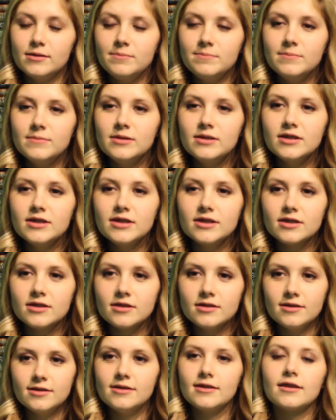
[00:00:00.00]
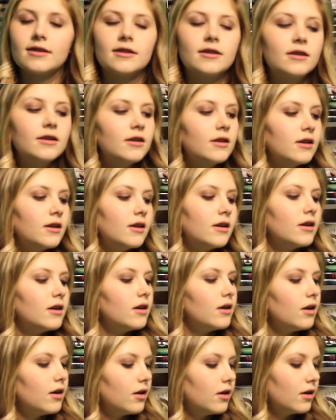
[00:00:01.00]
amazing.
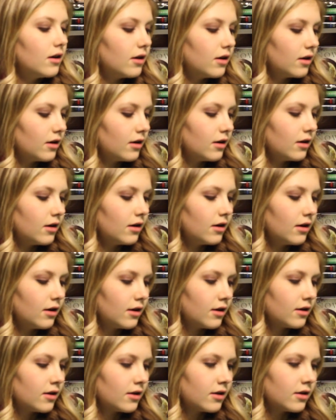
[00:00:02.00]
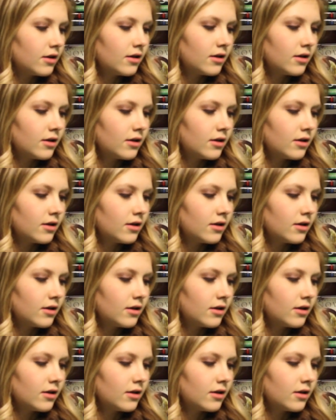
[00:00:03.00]
Oh,